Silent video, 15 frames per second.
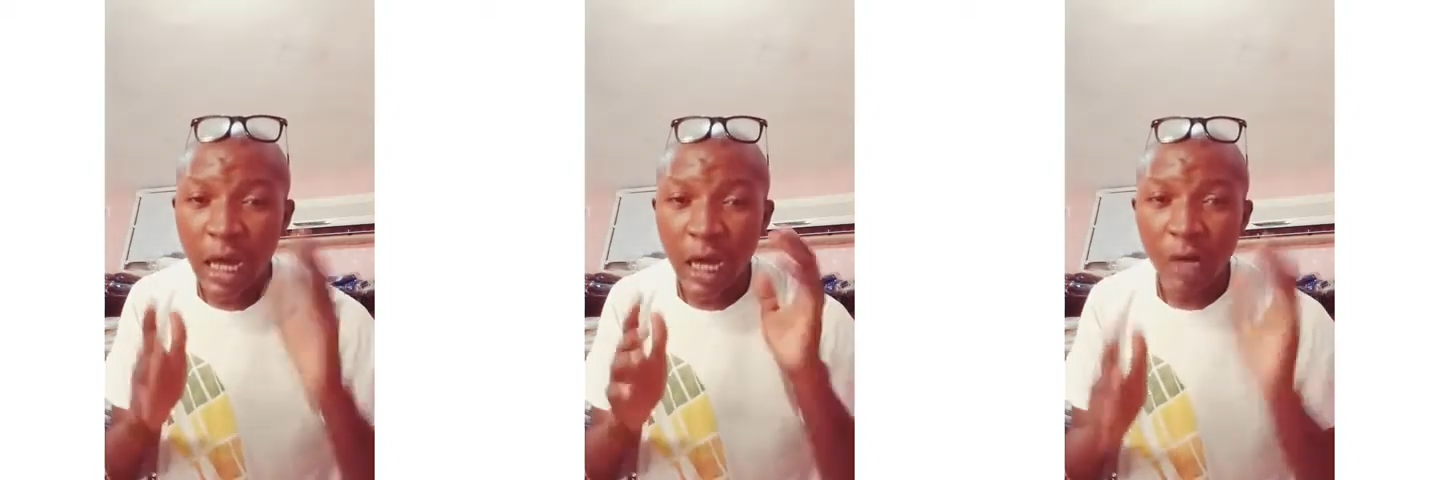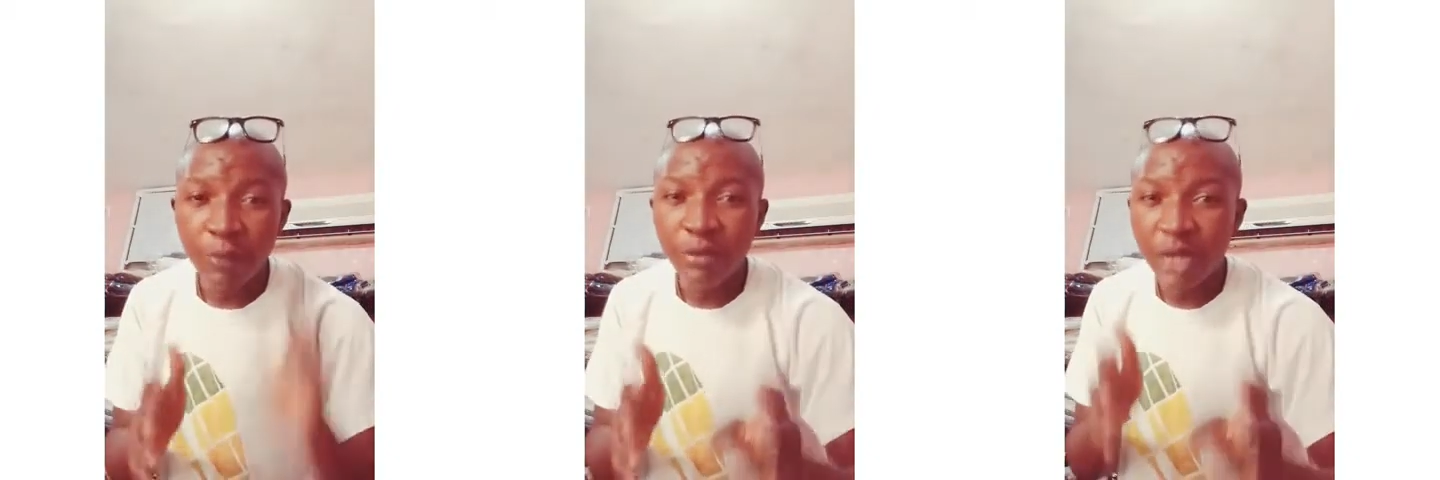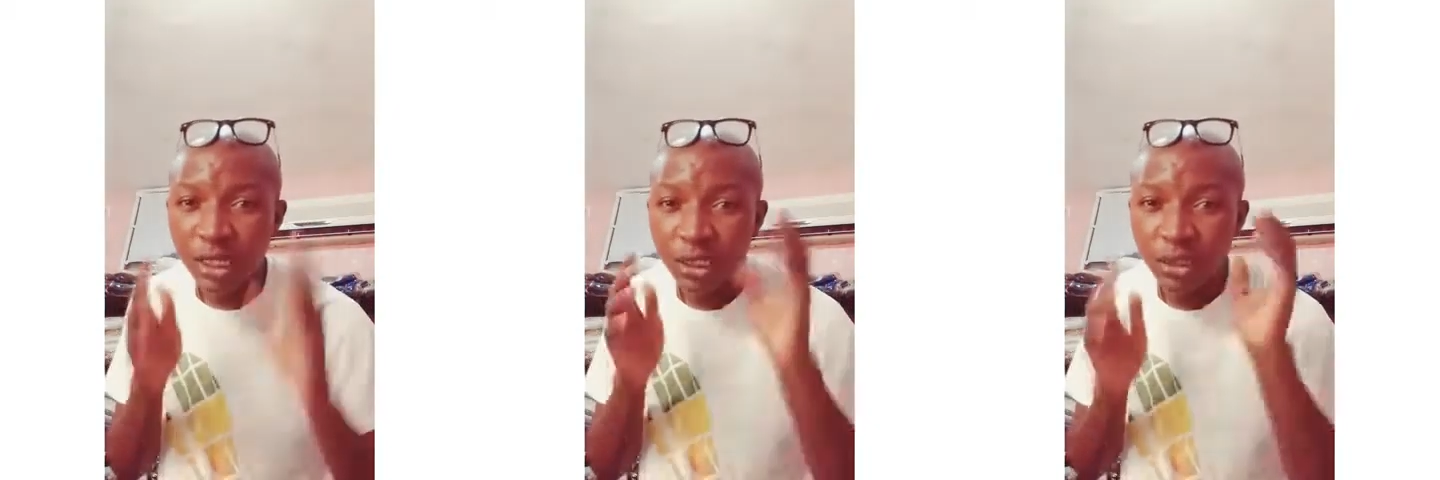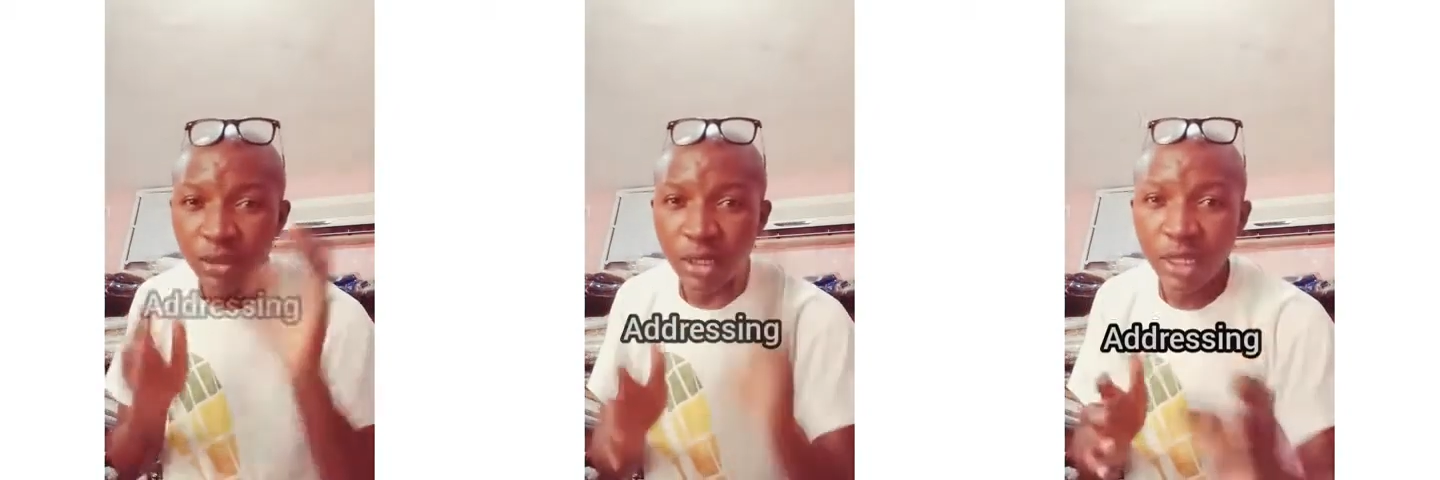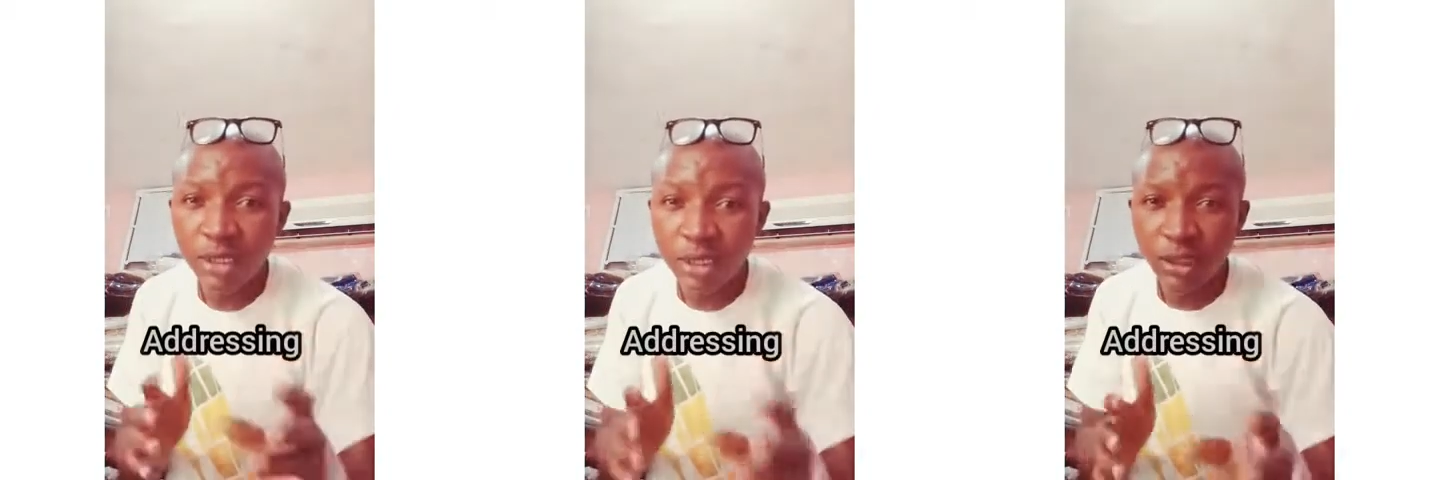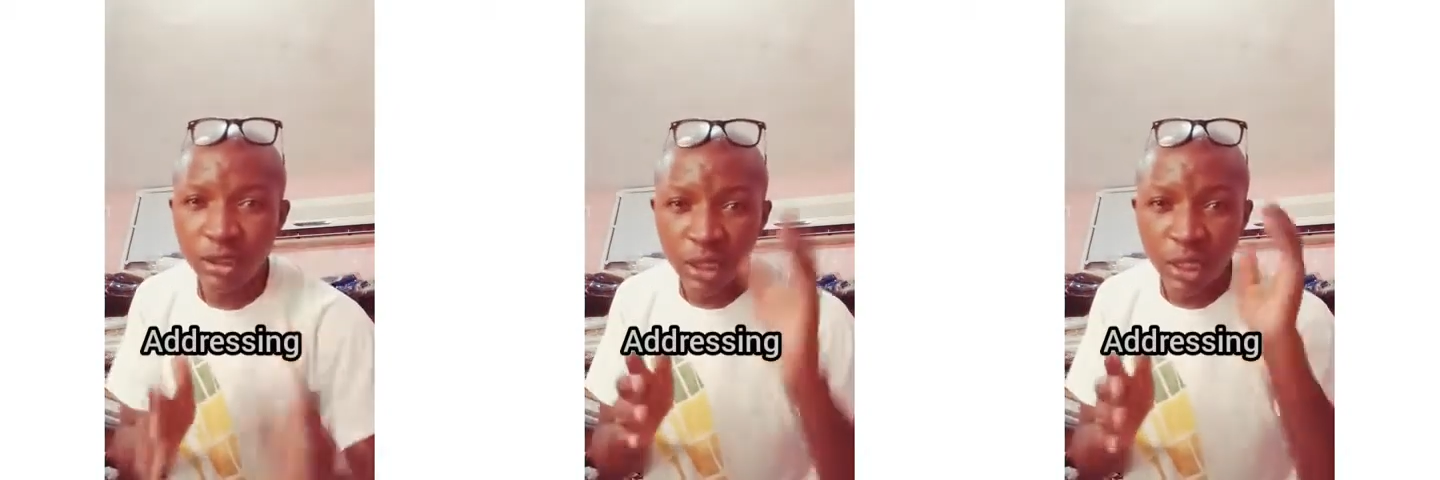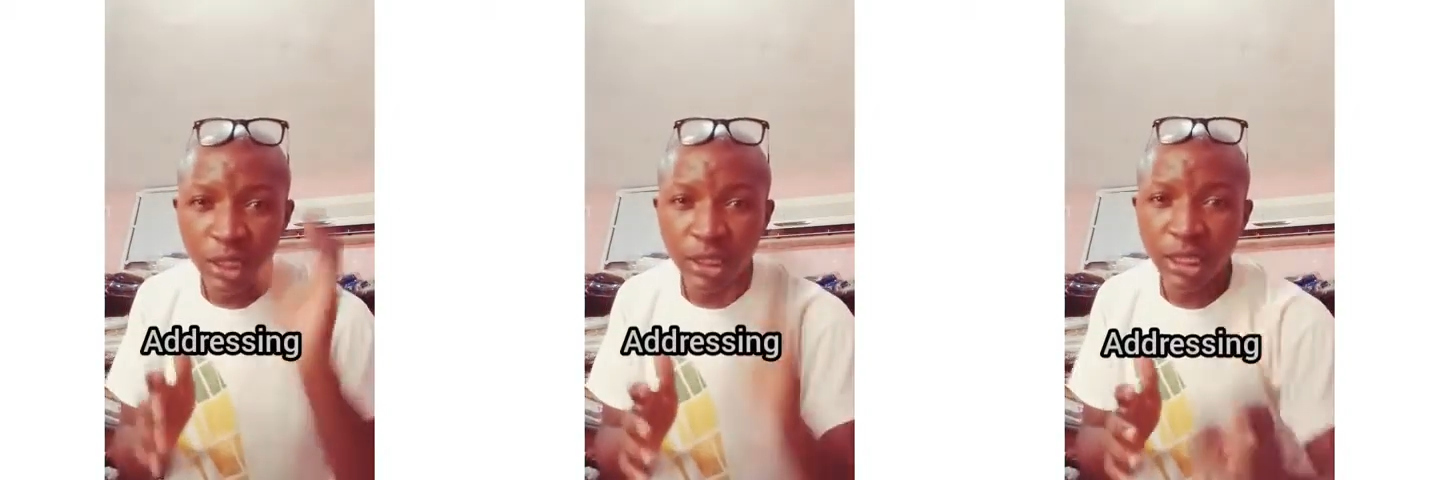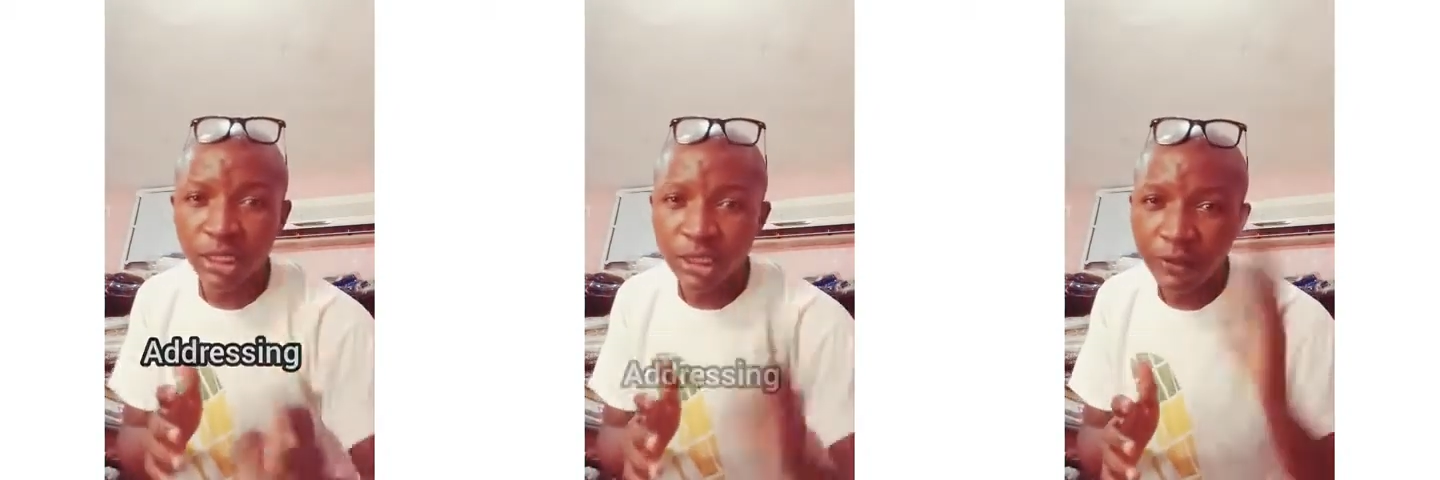I'll be addressing the
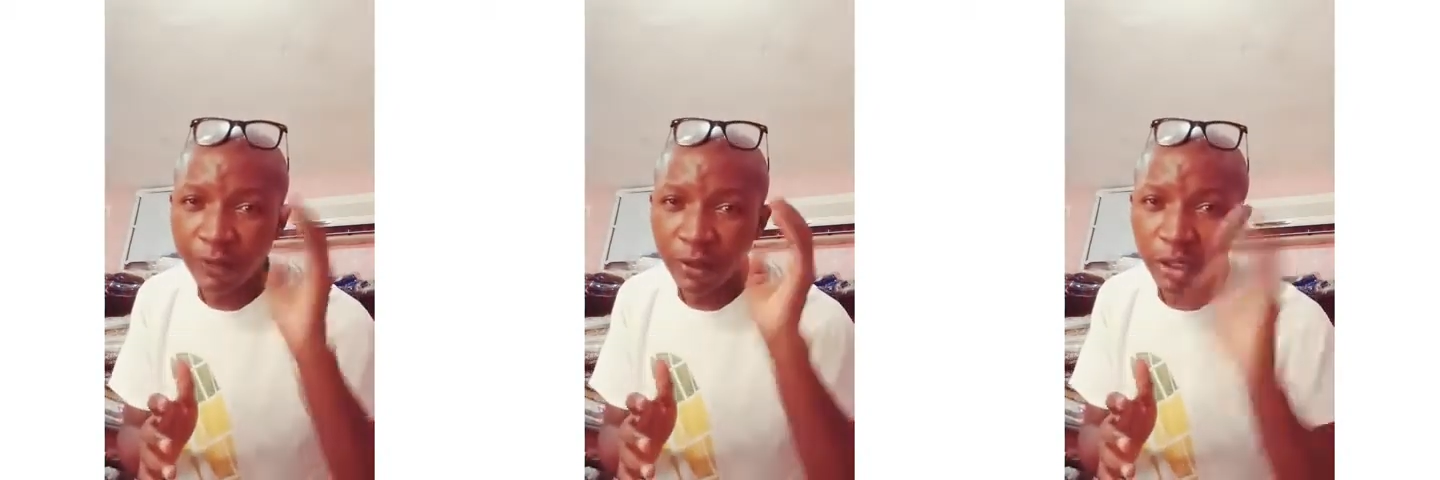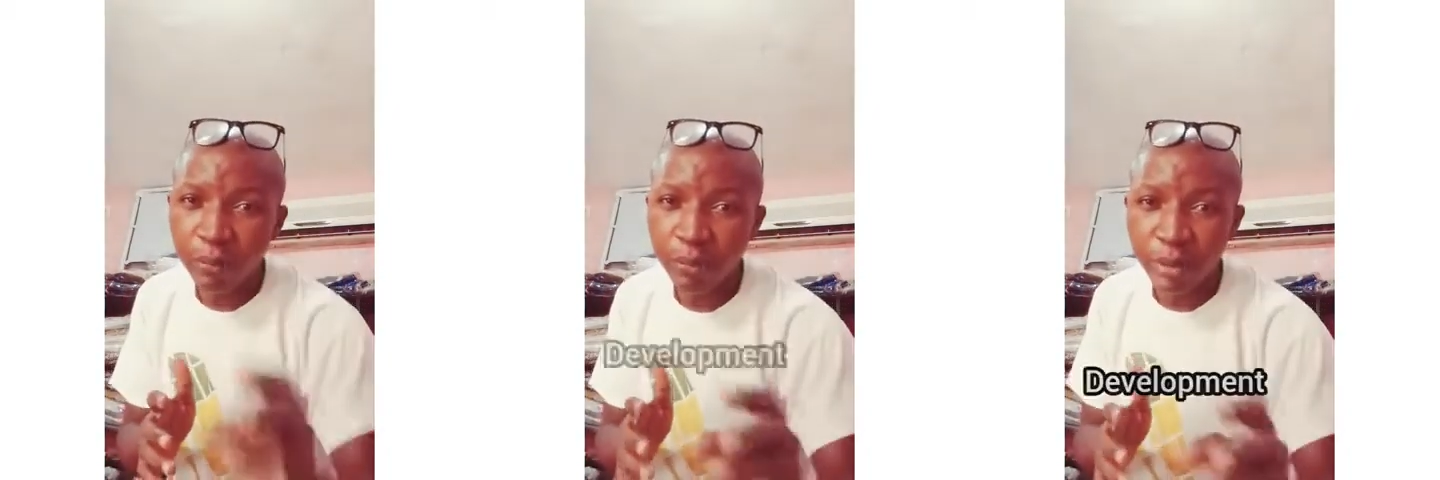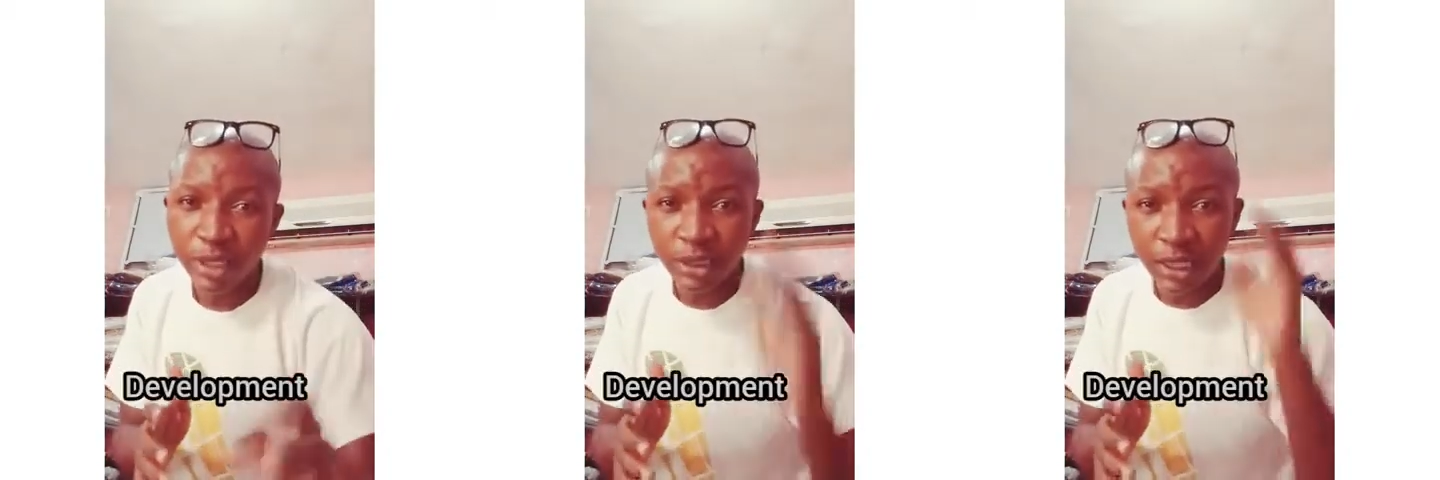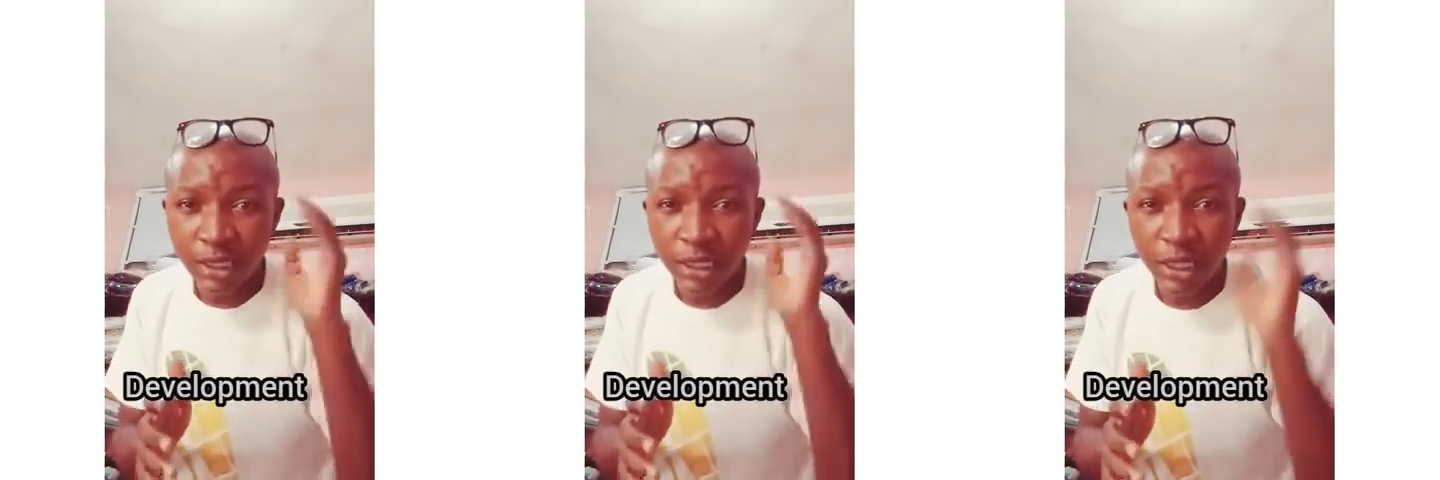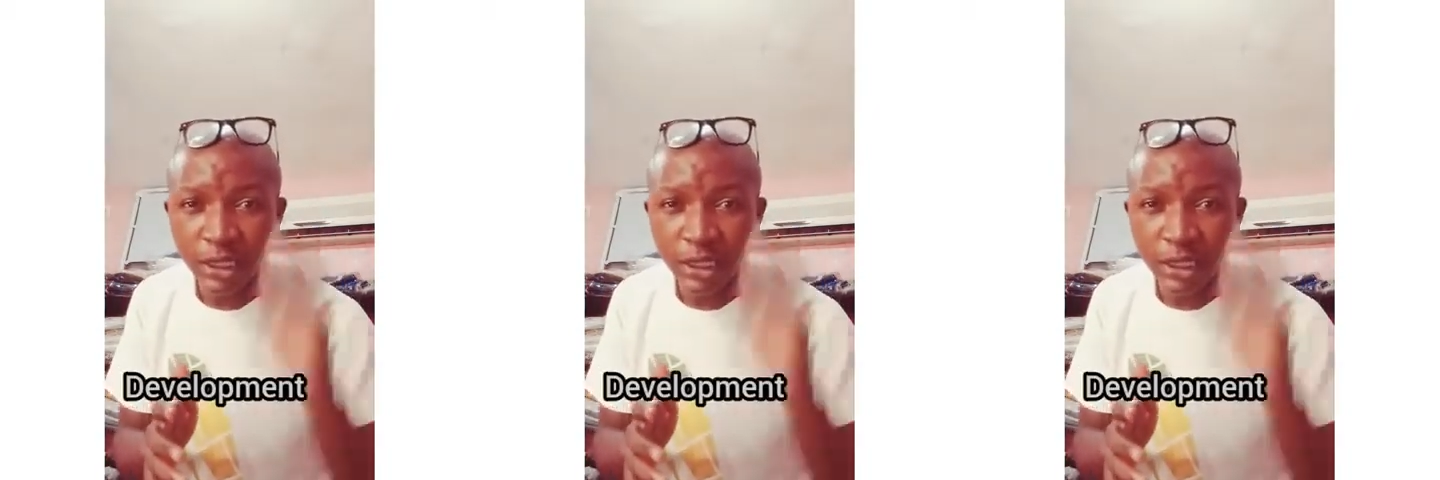latest development that